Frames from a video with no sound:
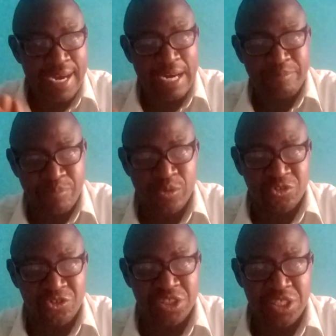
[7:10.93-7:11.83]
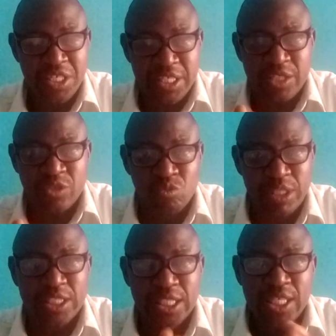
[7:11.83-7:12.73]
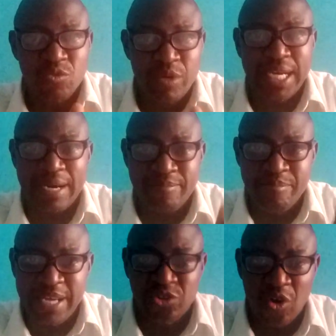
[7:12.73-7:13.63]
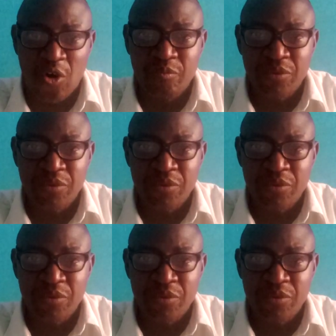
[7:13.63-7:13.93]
approach, in which we can measure